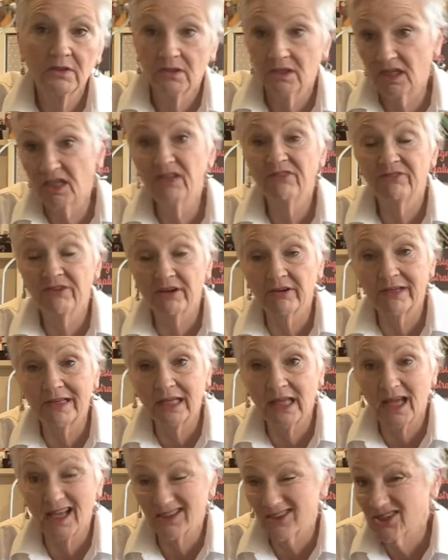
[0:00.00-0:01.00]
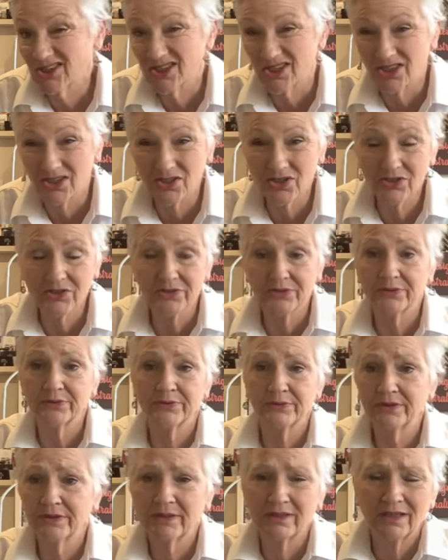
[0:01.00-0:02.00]
in a very large stitch, so
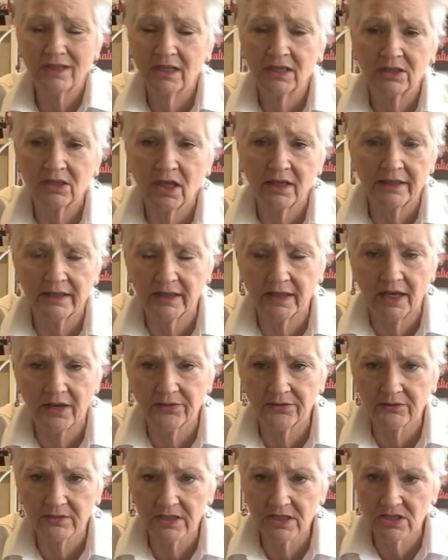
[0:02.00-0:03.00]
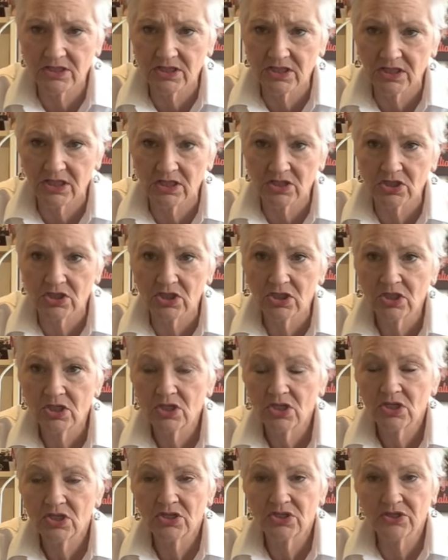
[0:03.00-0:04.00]
in like a gathering stitch,
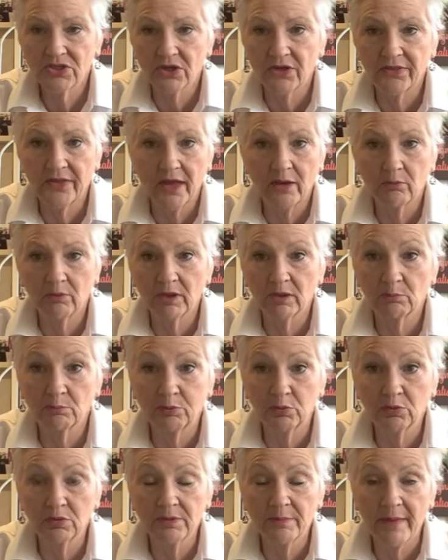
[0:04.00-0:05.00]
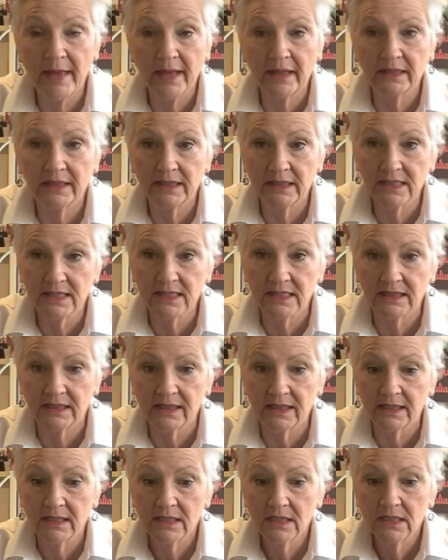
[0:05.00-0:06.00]
so that we can pull them out
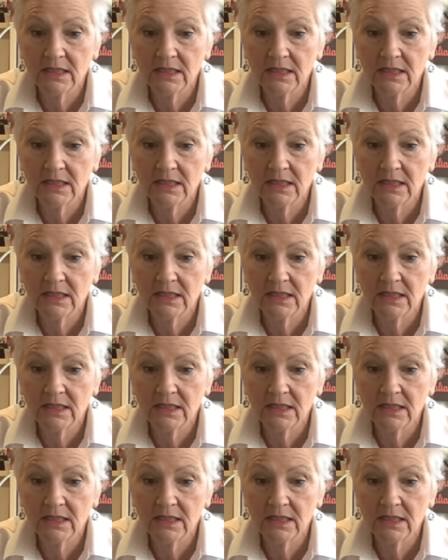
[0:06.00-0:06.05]
easily.